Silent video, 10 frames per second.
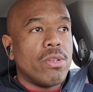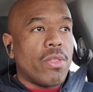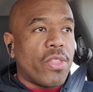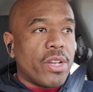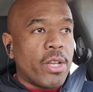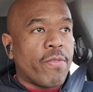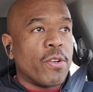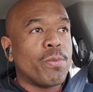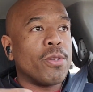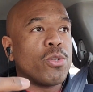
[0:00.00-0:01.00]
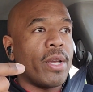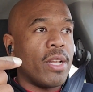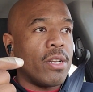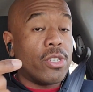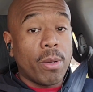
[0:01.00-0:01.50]
the difference
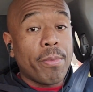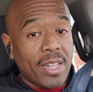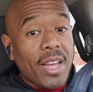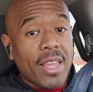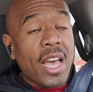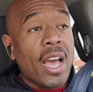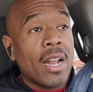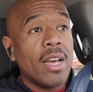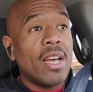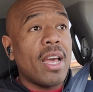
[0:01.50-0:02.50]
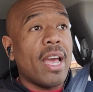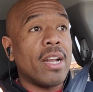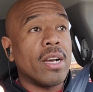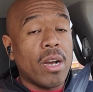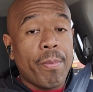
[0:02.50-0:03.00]
between somebody like that
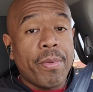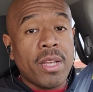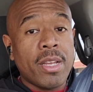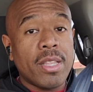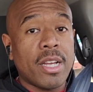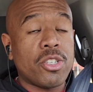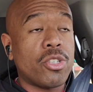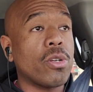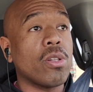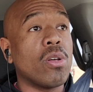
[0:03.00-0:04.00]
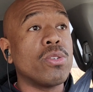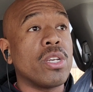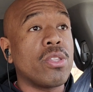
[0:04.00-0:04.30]
and a company that's closing